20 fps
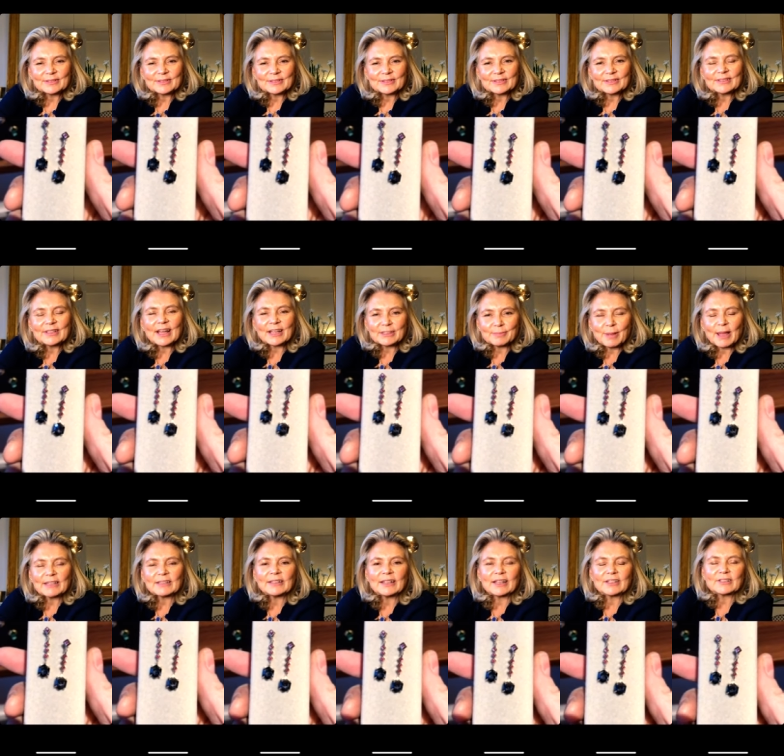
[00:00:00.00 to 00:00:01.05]
That's
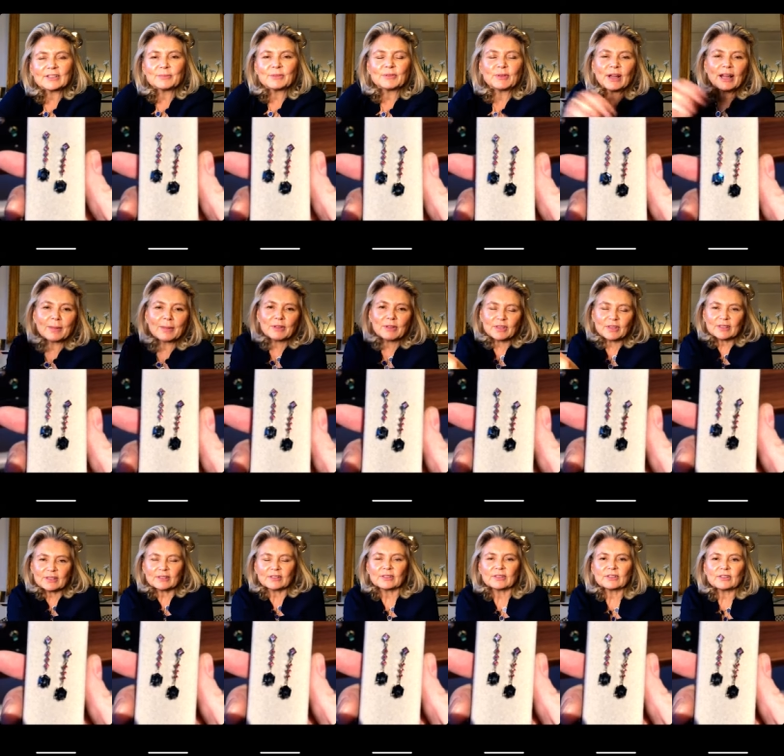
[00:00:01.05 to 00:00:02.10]
better, yeah. So we've got amethyst
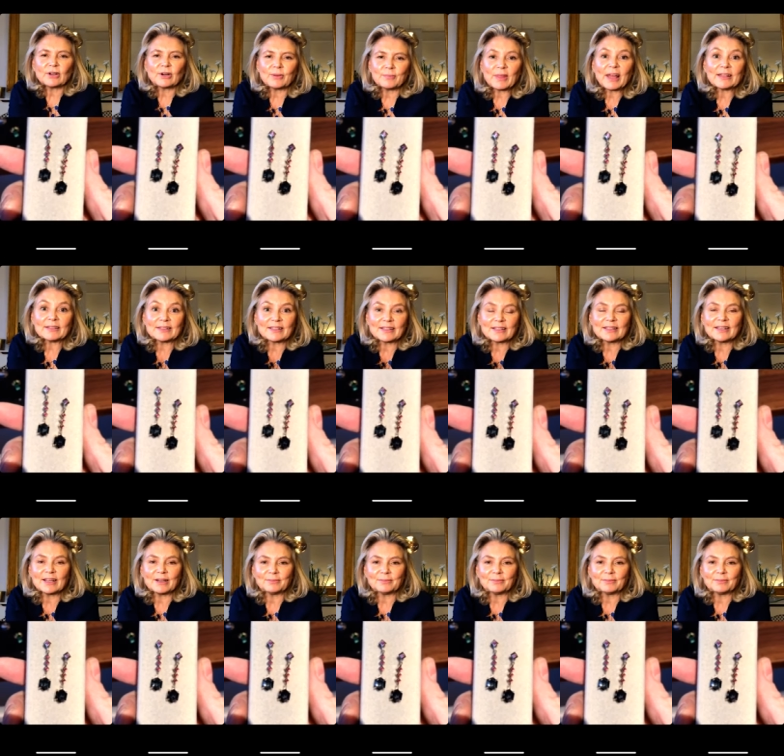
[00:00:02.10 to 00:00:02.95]
at the top. That's it, yeah.